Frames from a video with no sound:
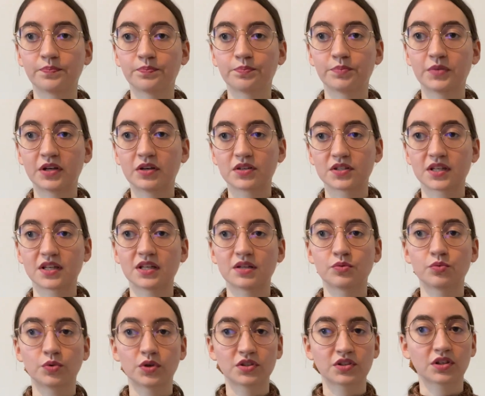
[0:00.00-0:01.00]
because I didn't
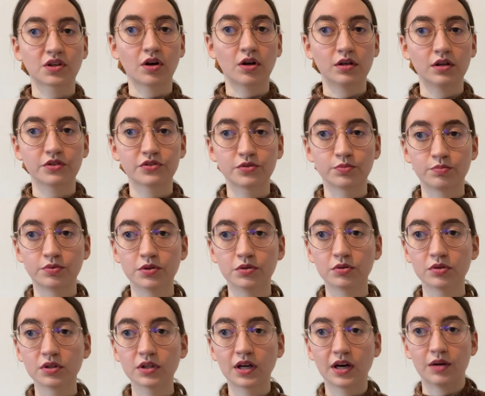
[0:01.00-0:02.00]
want the color to
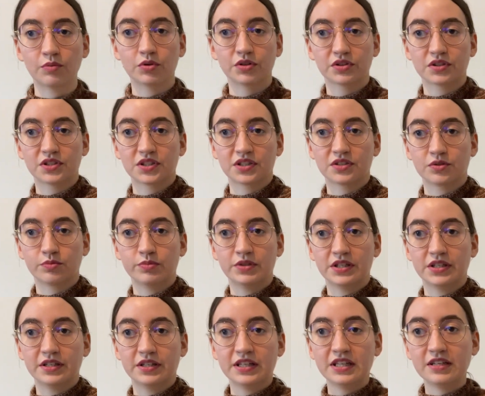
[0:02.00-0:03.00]
pool. I wanted it to
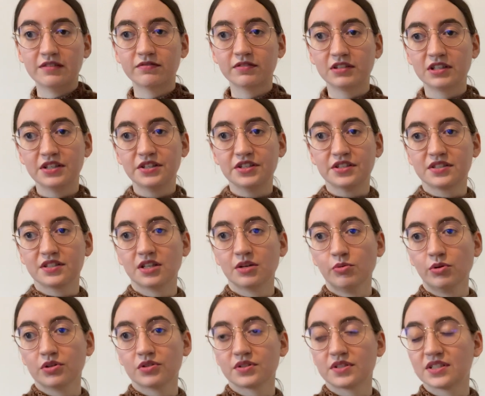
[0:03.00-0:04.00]
be evenly
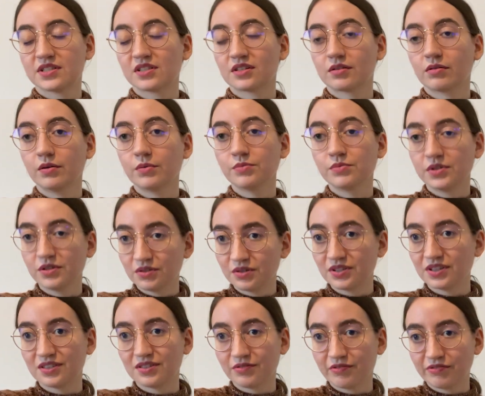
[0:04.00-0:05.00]

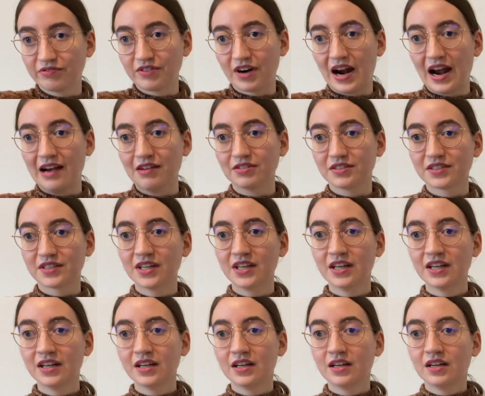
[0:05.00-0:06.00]
distributed throughout
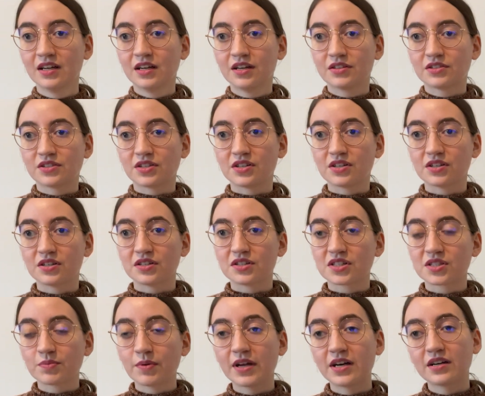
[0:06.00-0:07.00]
the
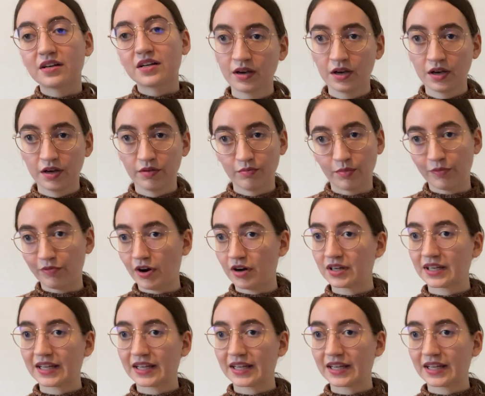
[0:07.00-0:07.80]
sweater without